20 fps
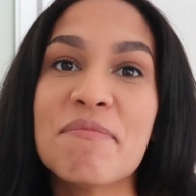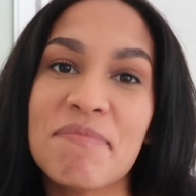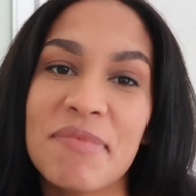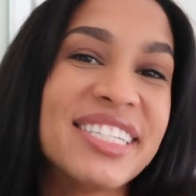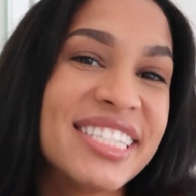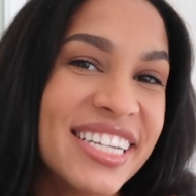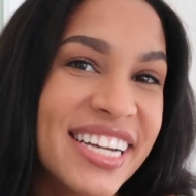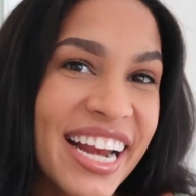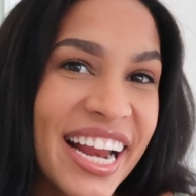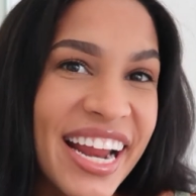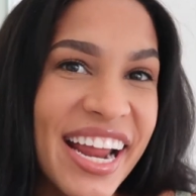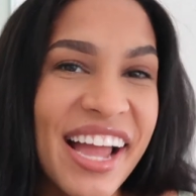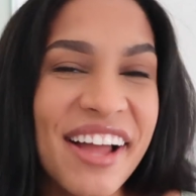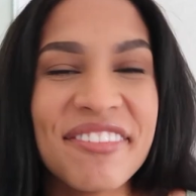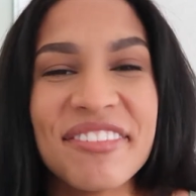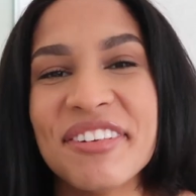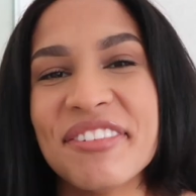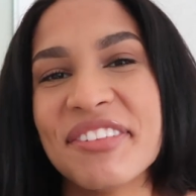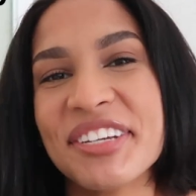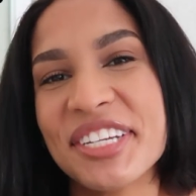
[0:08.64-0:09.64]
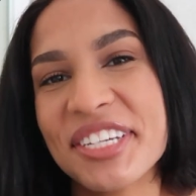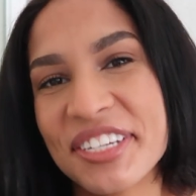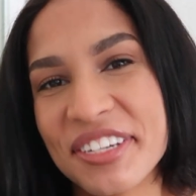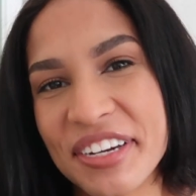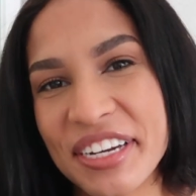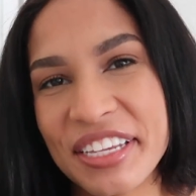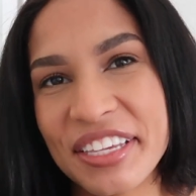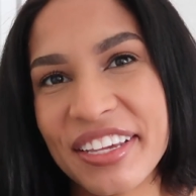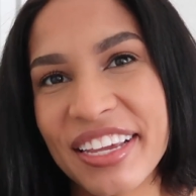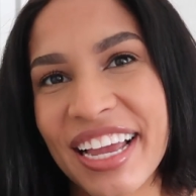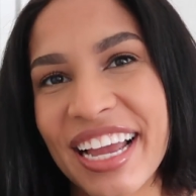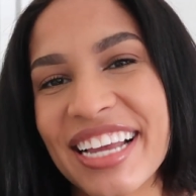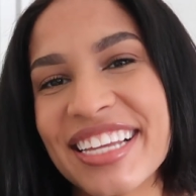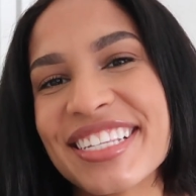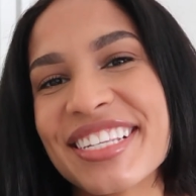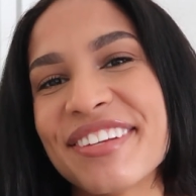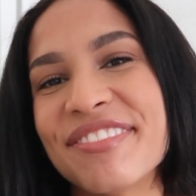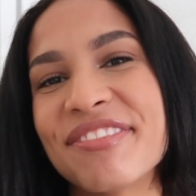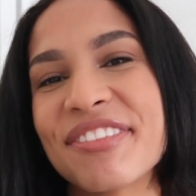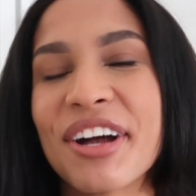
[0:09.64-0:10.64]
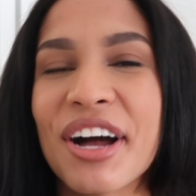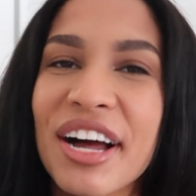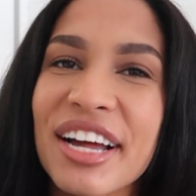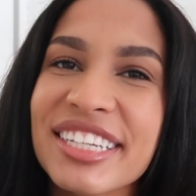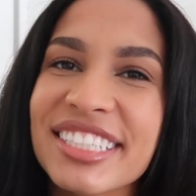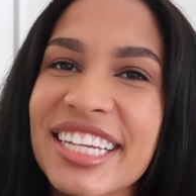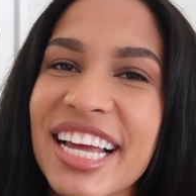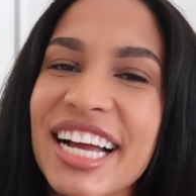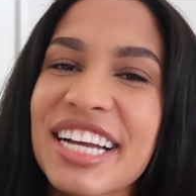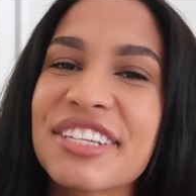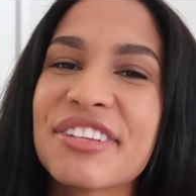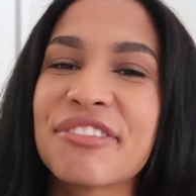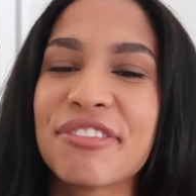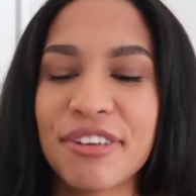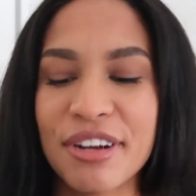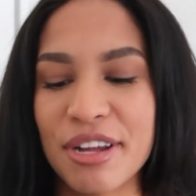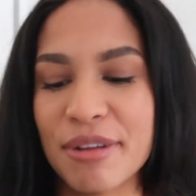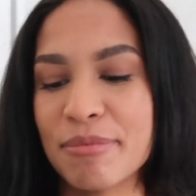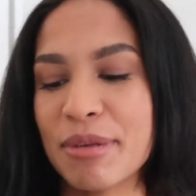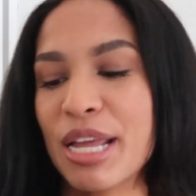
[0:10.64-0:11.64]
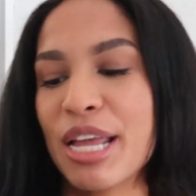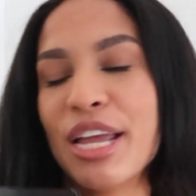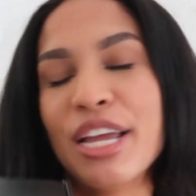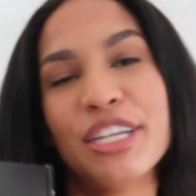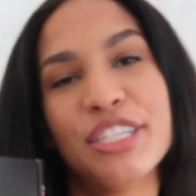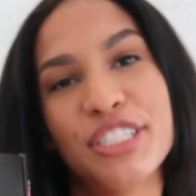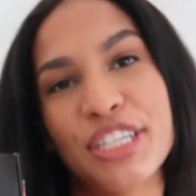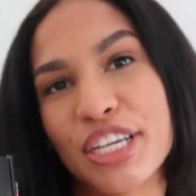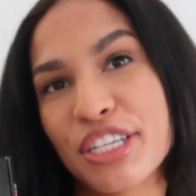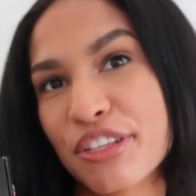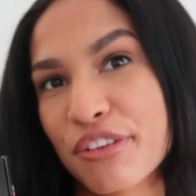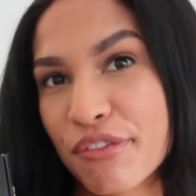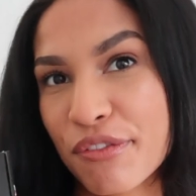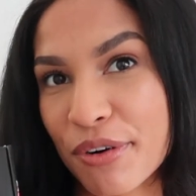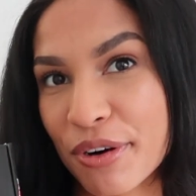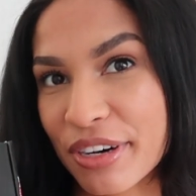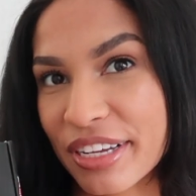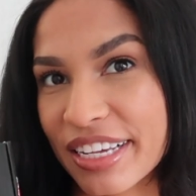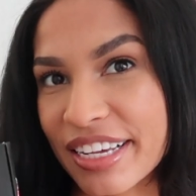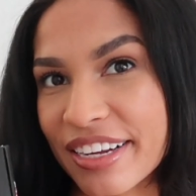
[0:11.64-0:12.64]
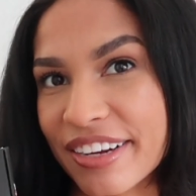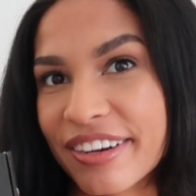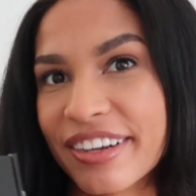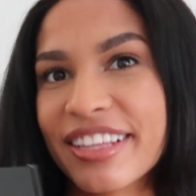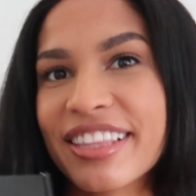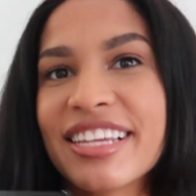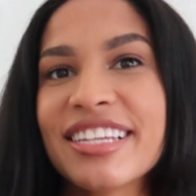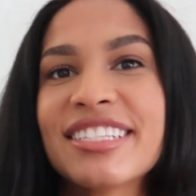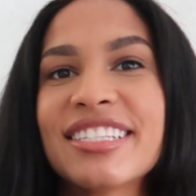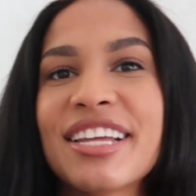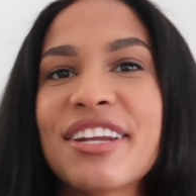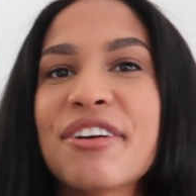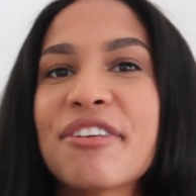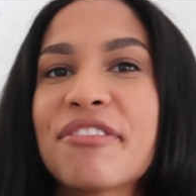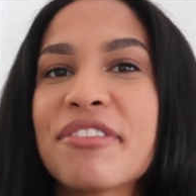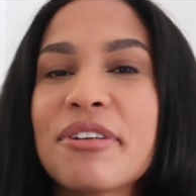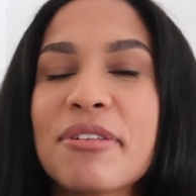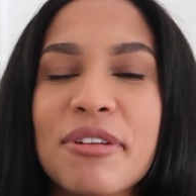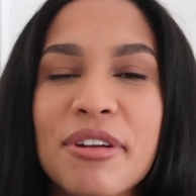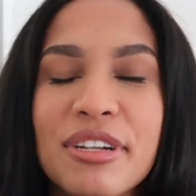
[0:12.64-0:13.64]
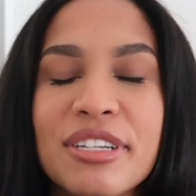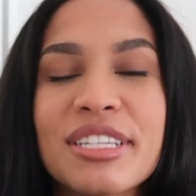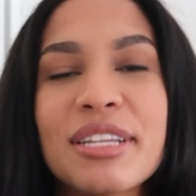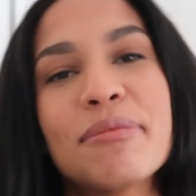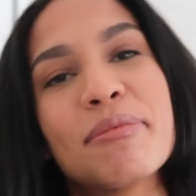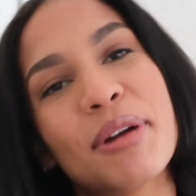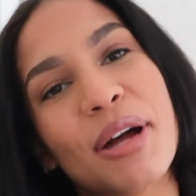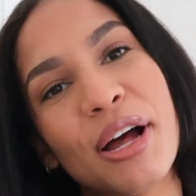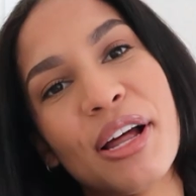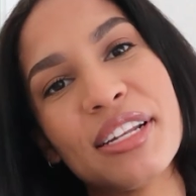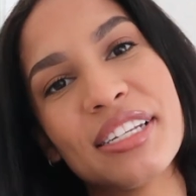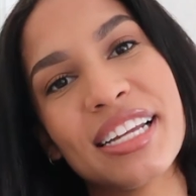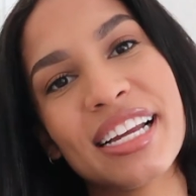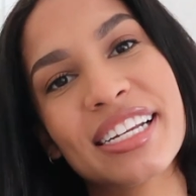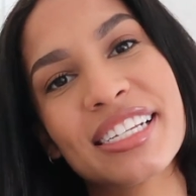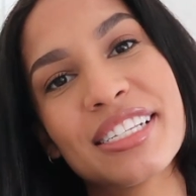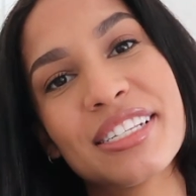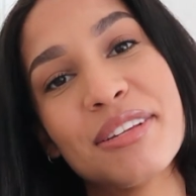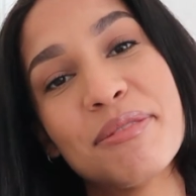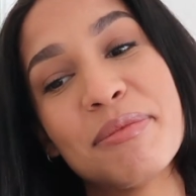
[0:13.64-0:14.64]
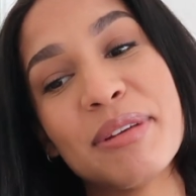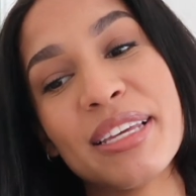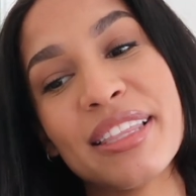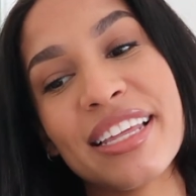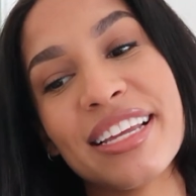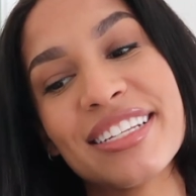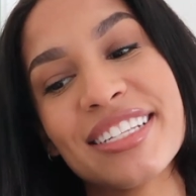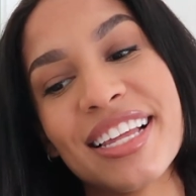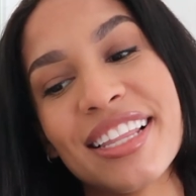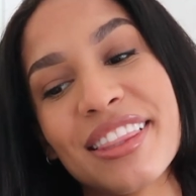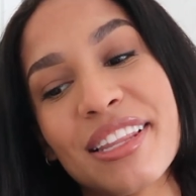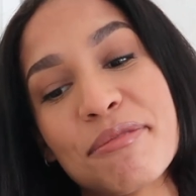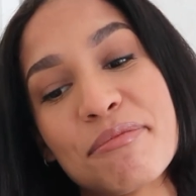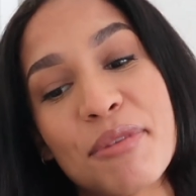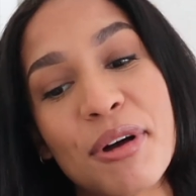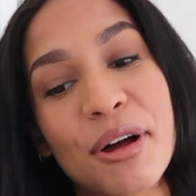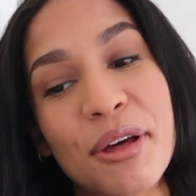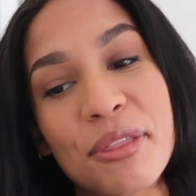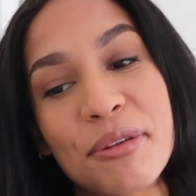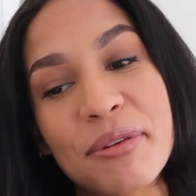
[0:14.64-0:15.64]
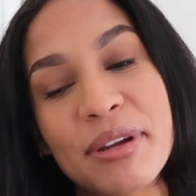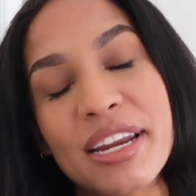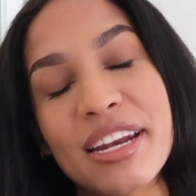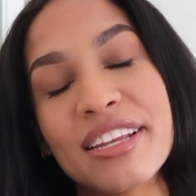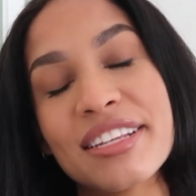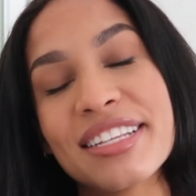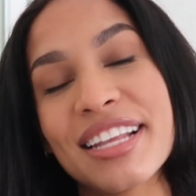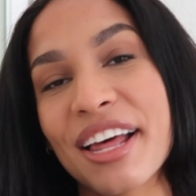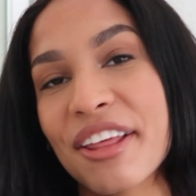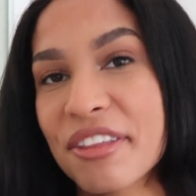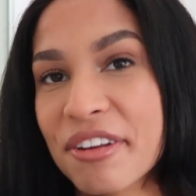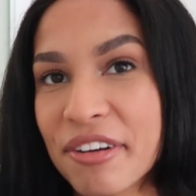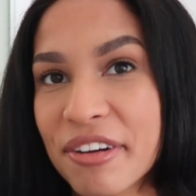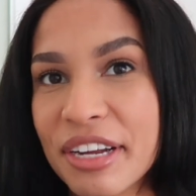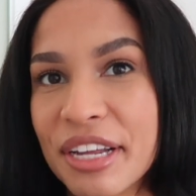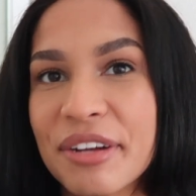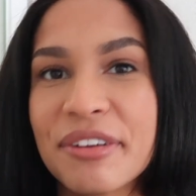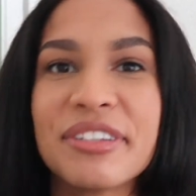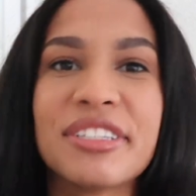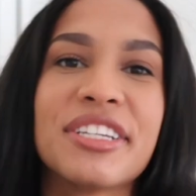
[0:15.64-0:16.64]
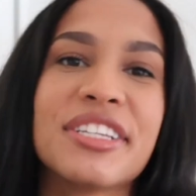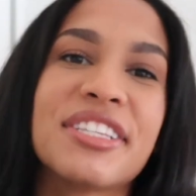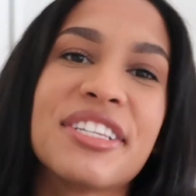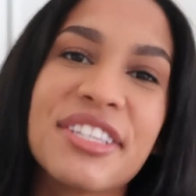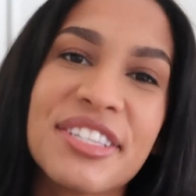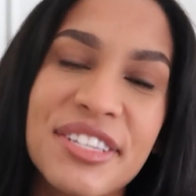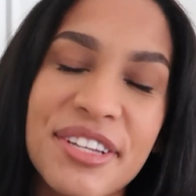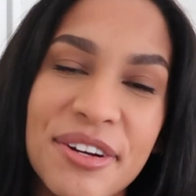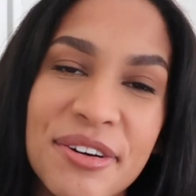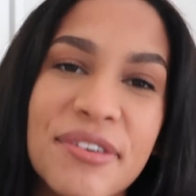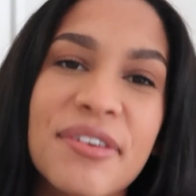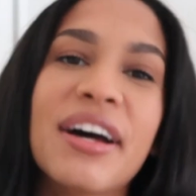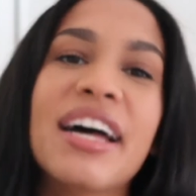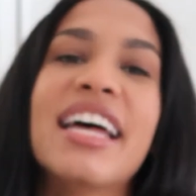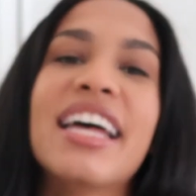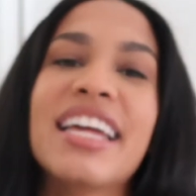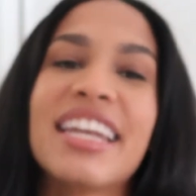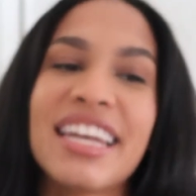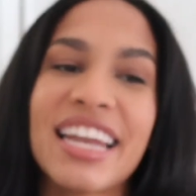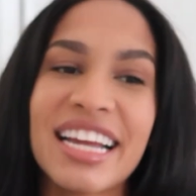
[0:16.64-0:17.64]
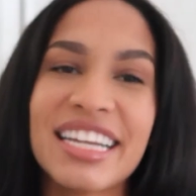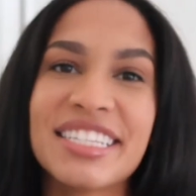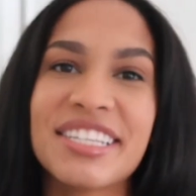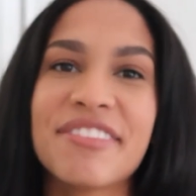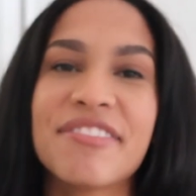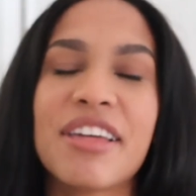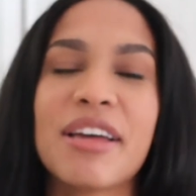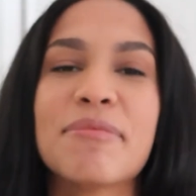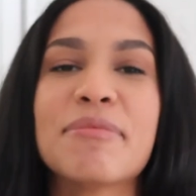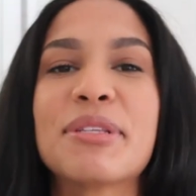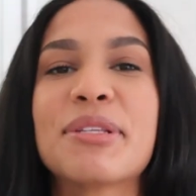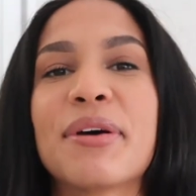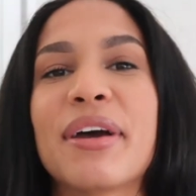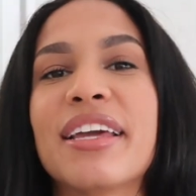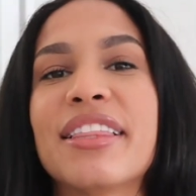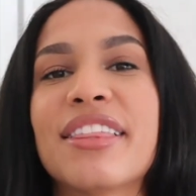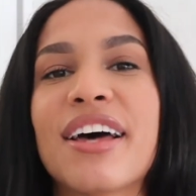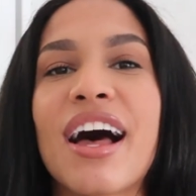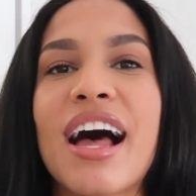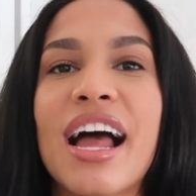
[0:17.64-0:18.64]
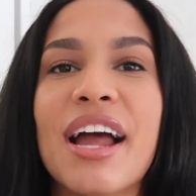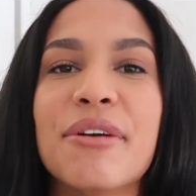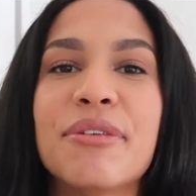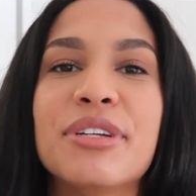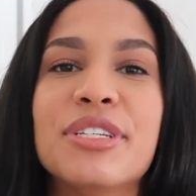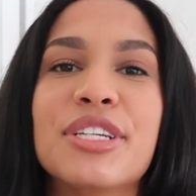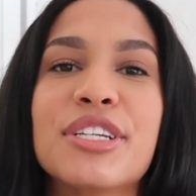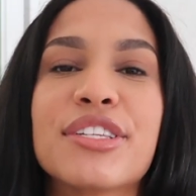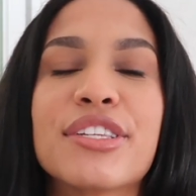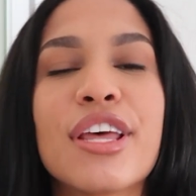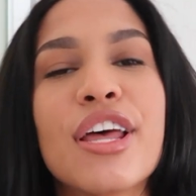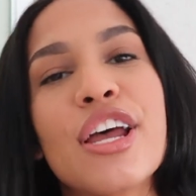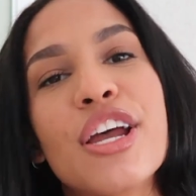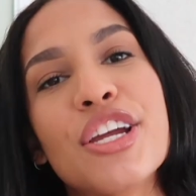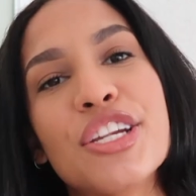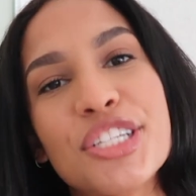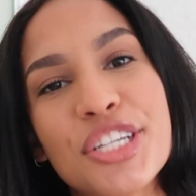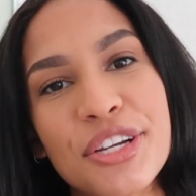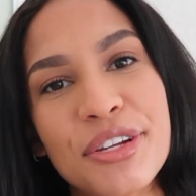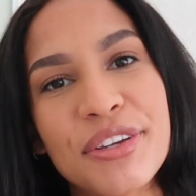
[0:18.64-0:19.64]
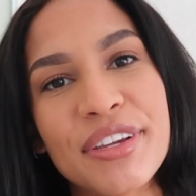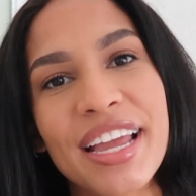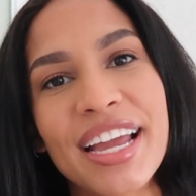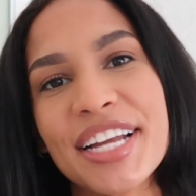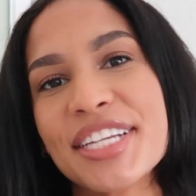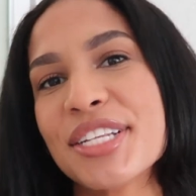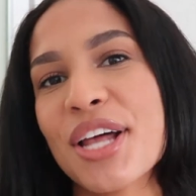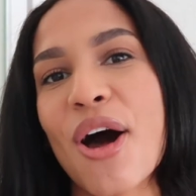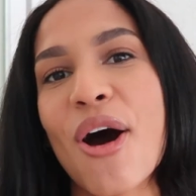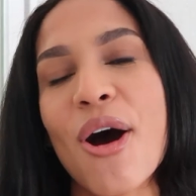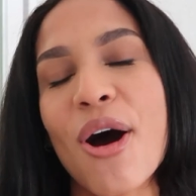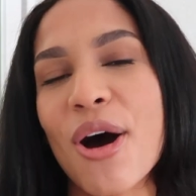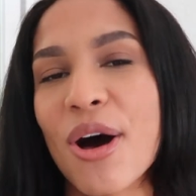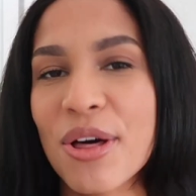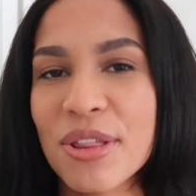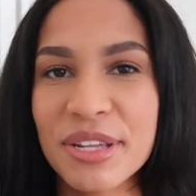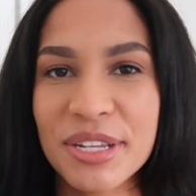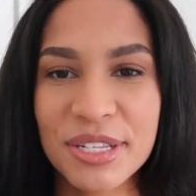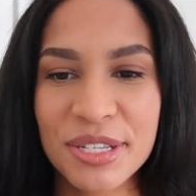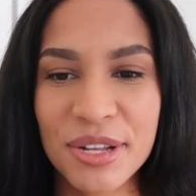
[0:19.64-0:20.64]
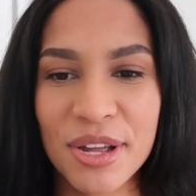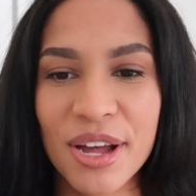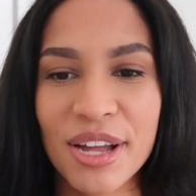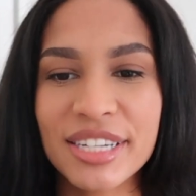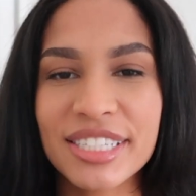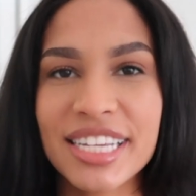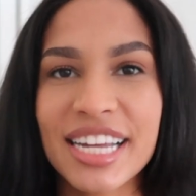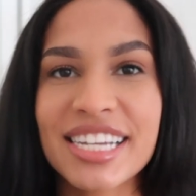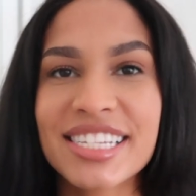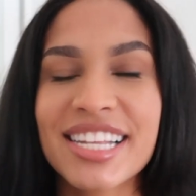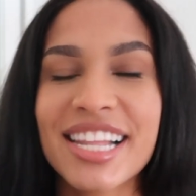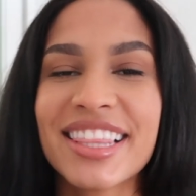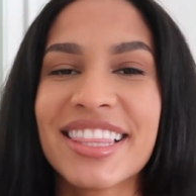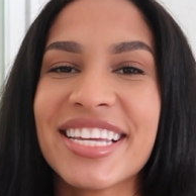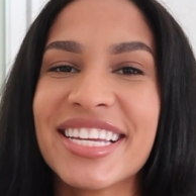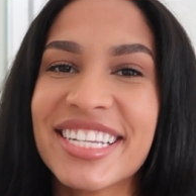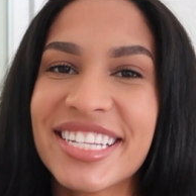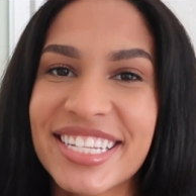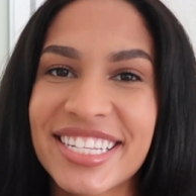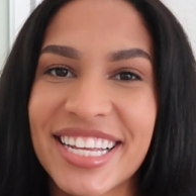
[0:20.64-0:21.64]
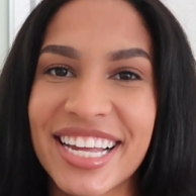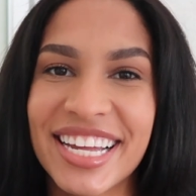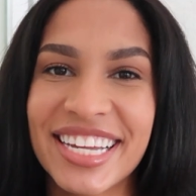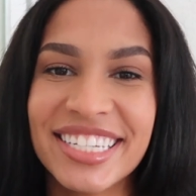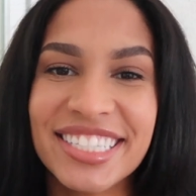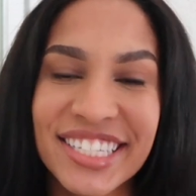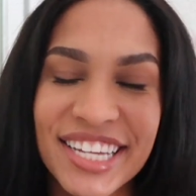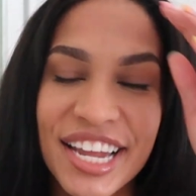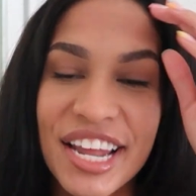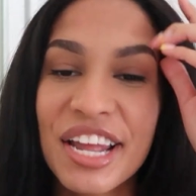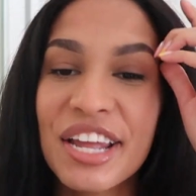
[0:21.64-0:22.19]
But today I'm going to be showing you guys some contacts from Just for Kira. They sent over some contacts to me. They sent them all the way to South Korea, which is so nice of them. So I thought I would just show you guys all these contacts that they sent.